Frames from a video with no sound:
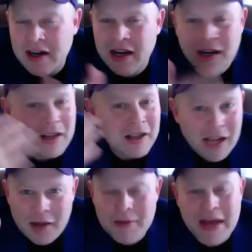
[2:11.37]

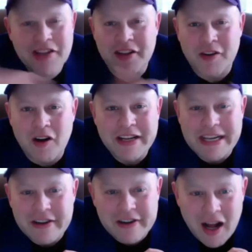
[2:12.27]
I imagine they're all
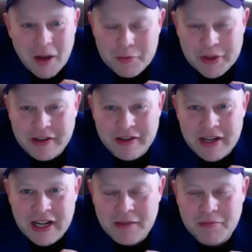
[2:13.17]
geared up and
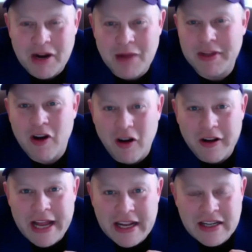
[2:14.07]
probably
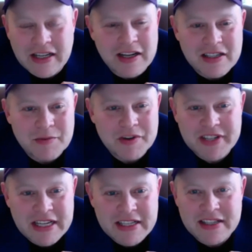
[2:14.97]
calling ahead to customer
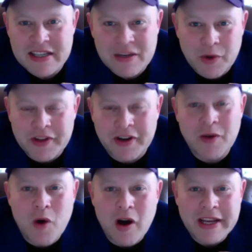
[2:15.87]
sites to see what they're going
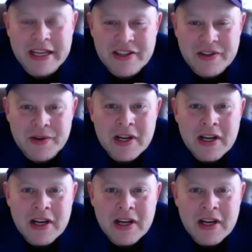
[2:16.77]
to walk into.